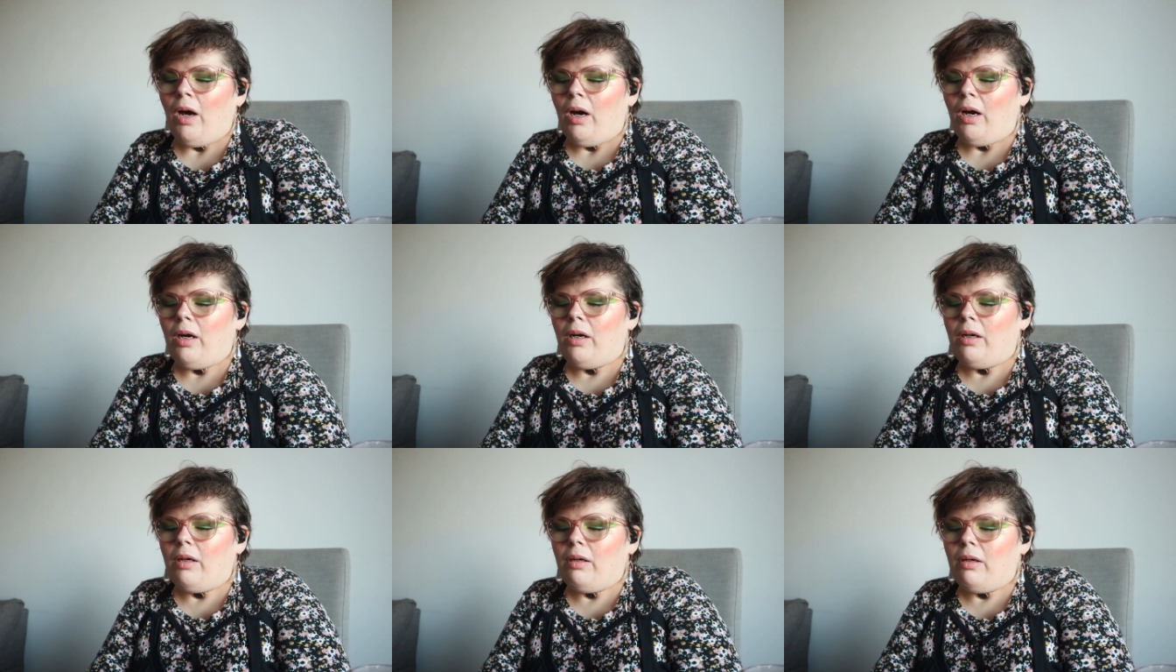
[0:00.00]

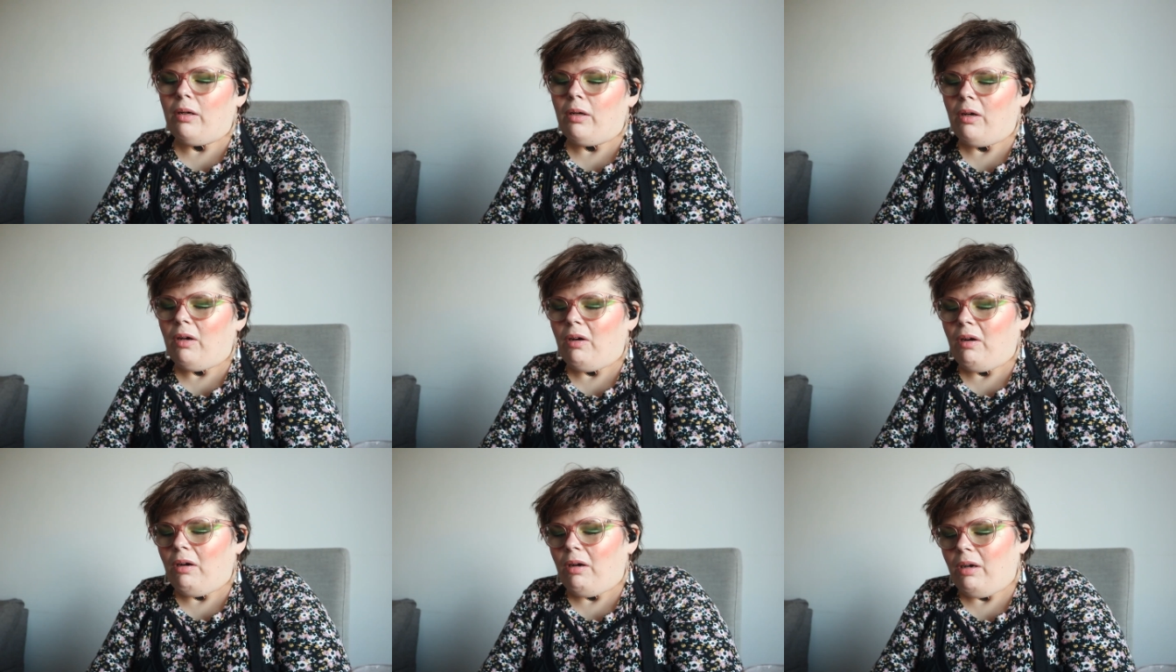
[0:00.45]

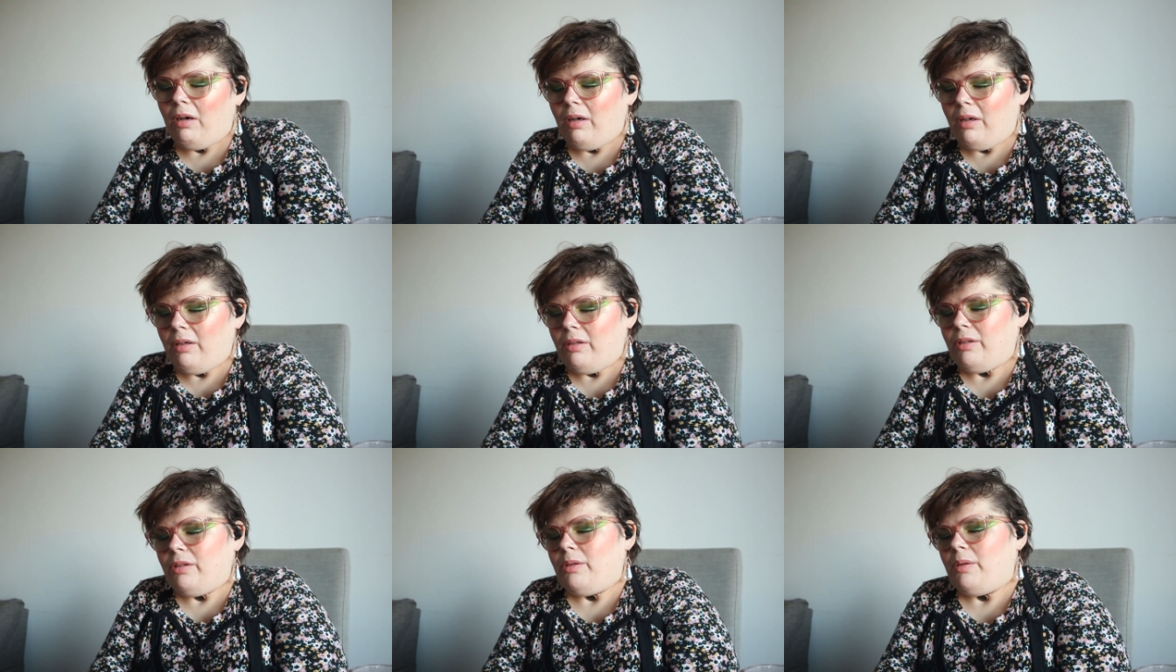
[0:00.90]

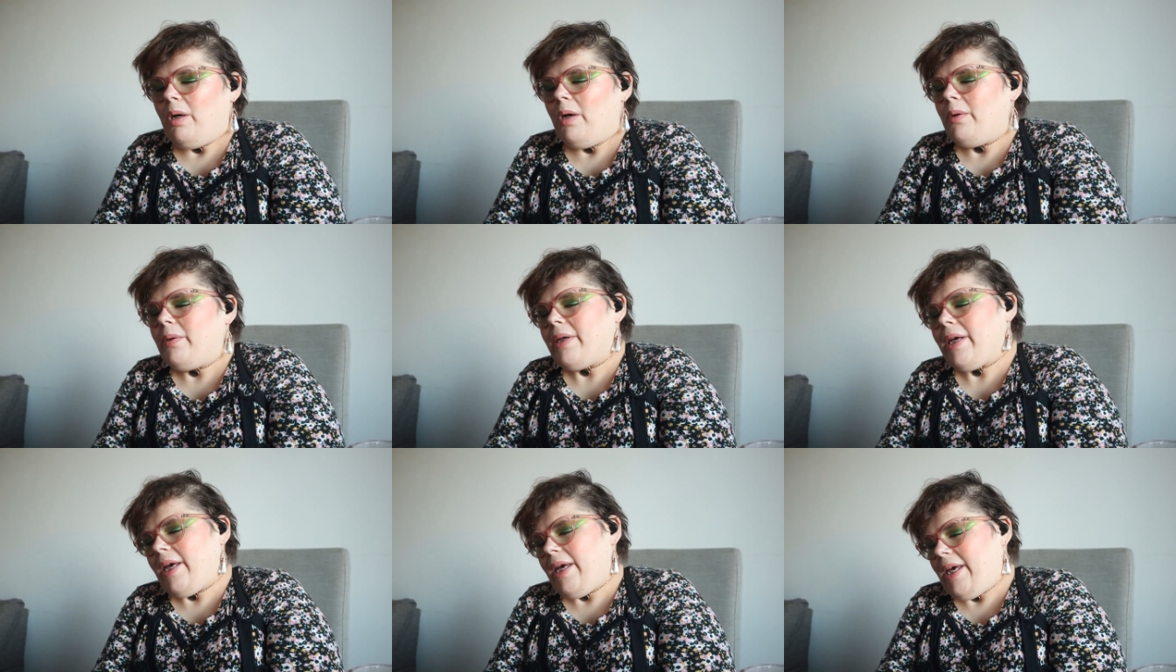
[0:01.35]
Oh,
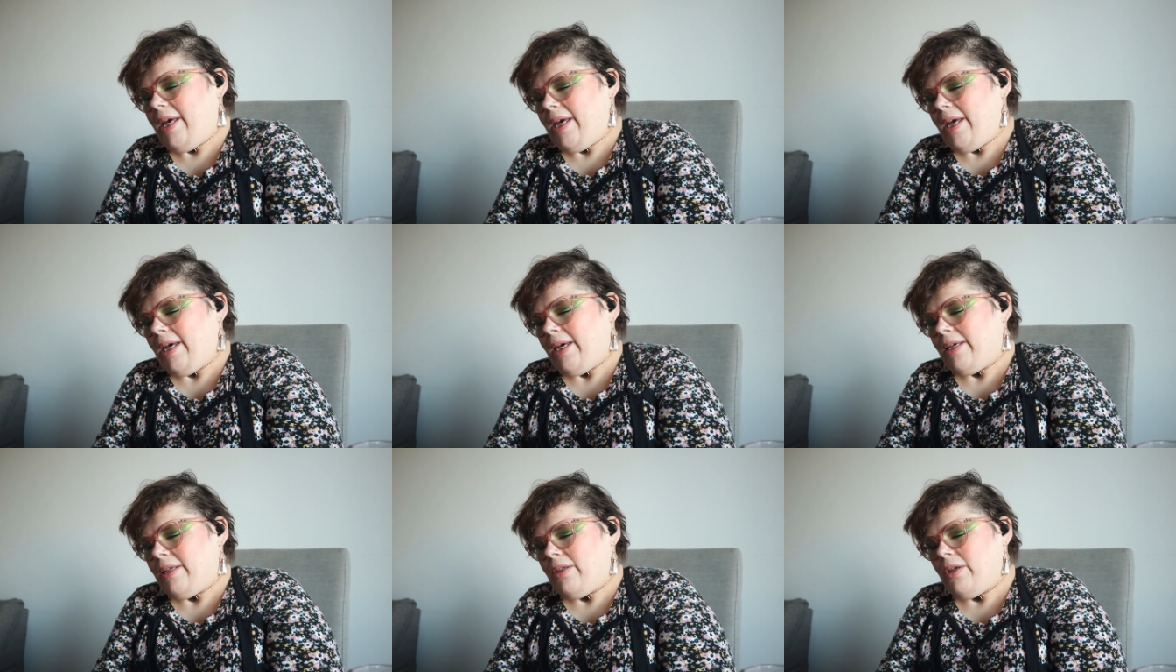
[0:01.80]

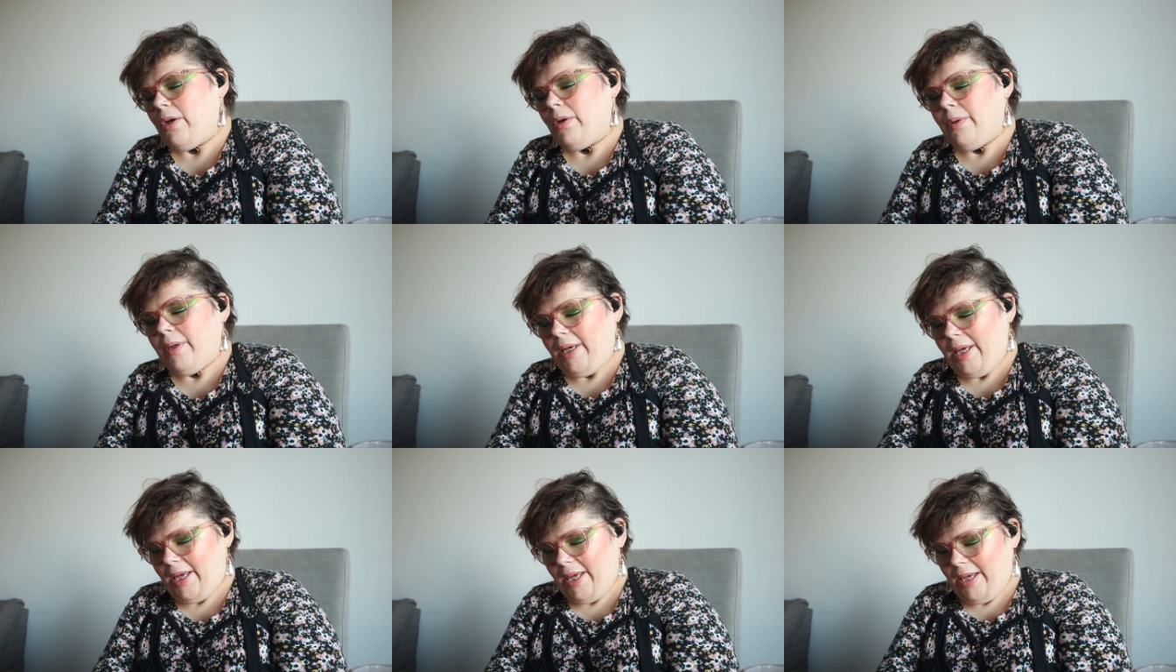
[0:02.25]
okay,
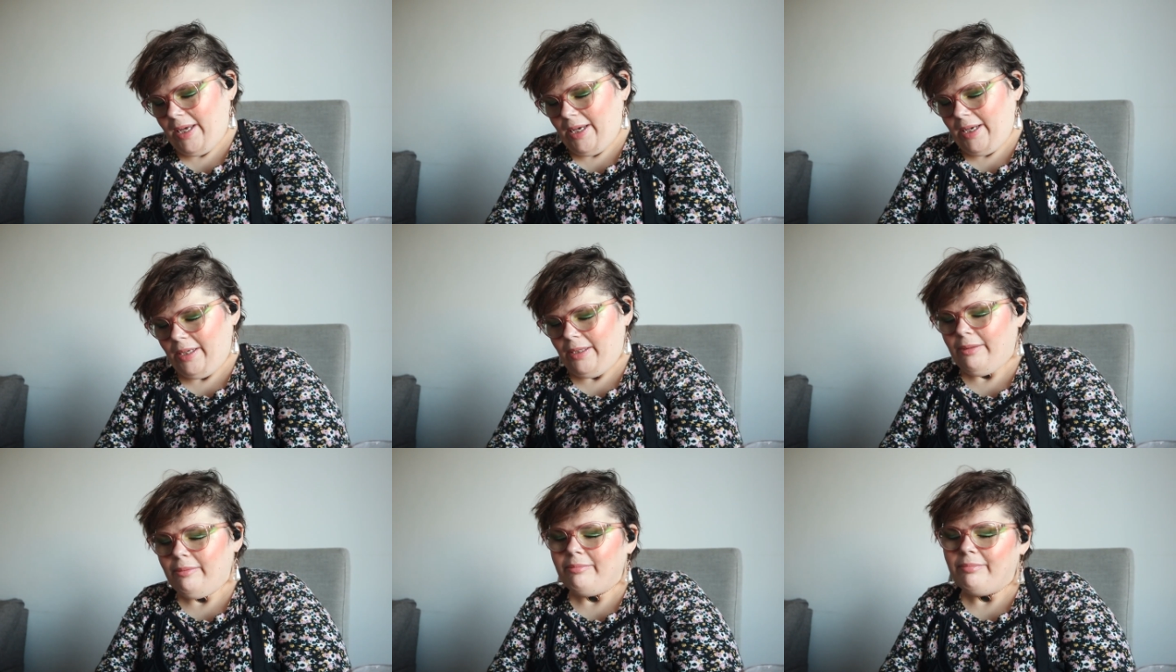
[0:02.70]

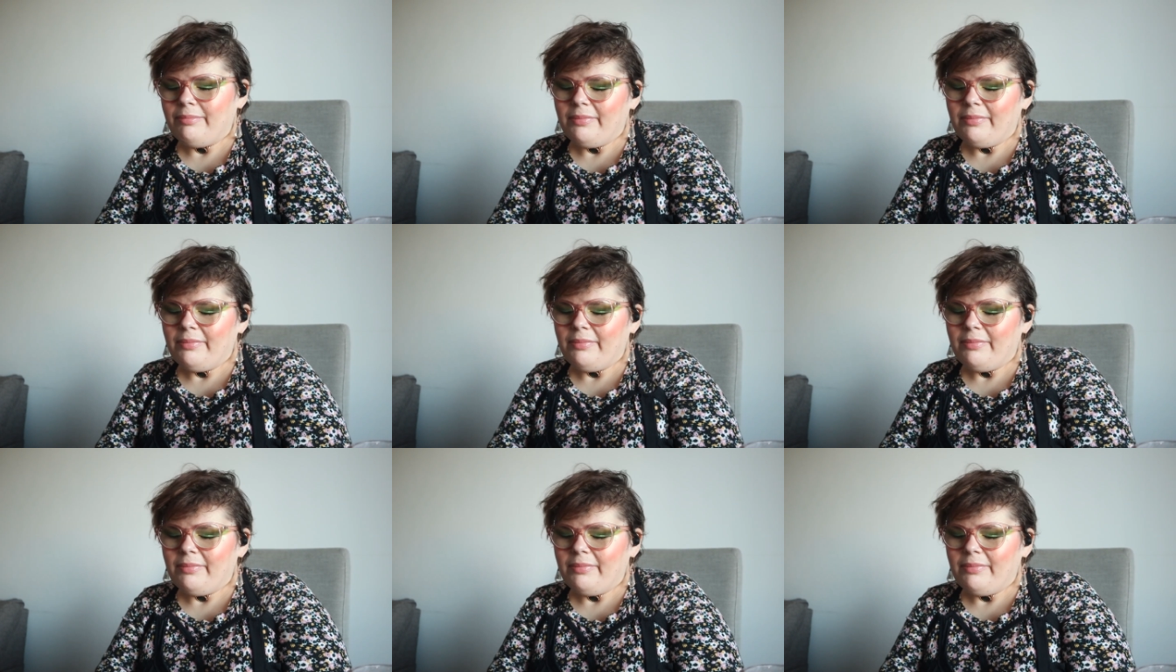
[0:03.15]
okay.